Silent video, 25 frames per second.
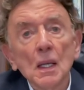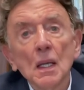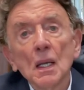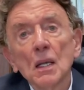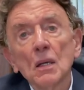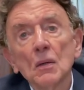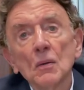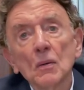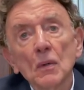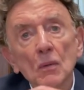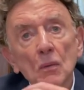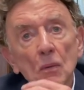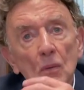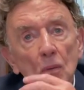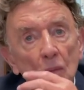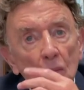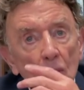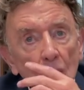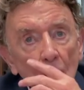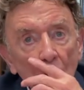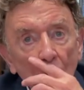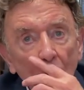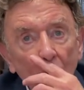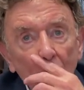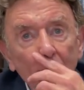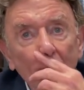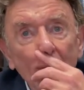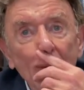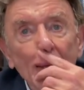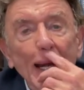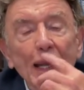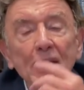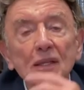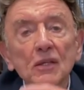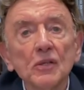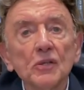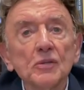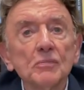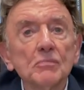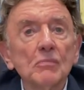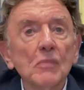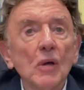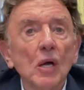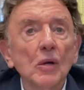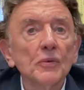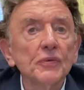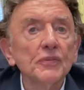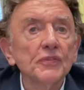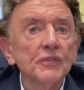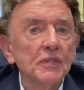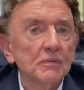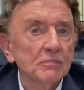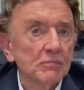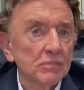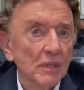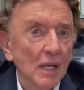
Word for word: Well, I learned most.